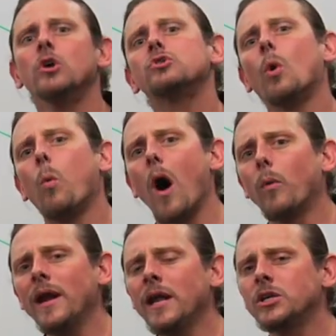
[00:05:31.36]
So, what
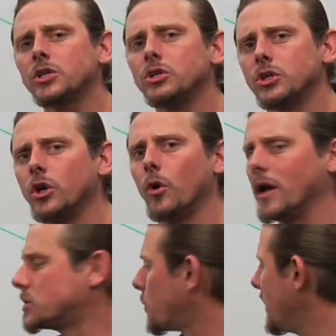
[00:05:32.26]
we need to do
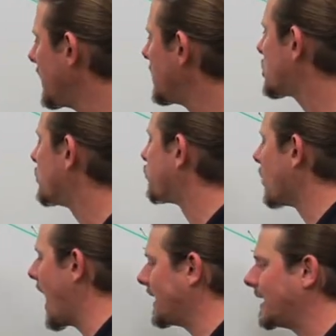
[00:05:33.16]
is we need to
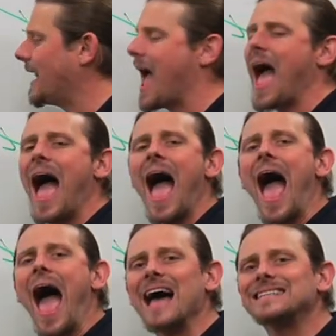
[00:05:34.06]
write it
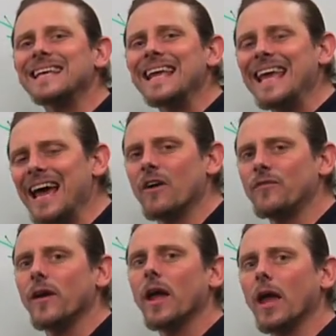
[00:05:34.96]
as
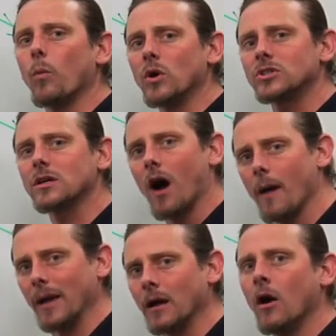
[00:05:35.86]
if it was
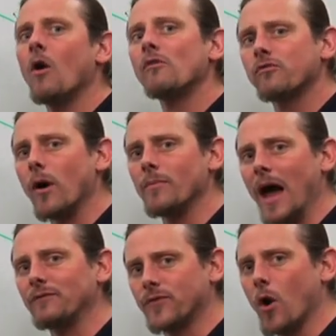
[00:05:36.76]
coming from
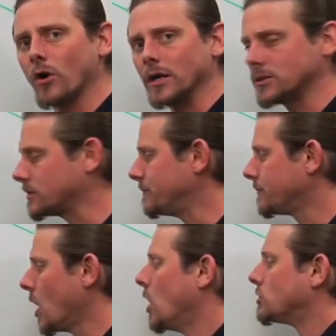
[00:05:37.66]
that focus.
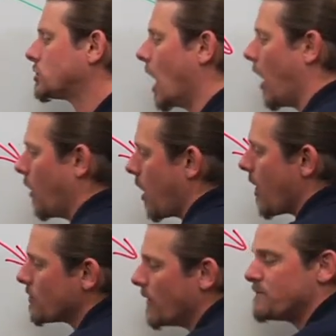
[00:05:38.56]
So,
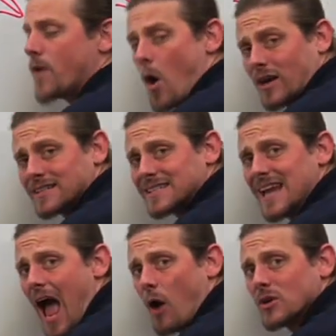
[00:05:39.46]
the focus
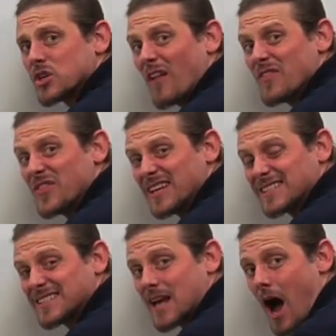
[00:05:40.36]
now is on this
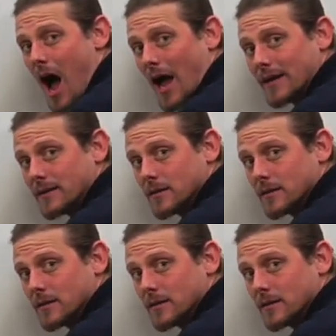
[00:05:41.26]
side,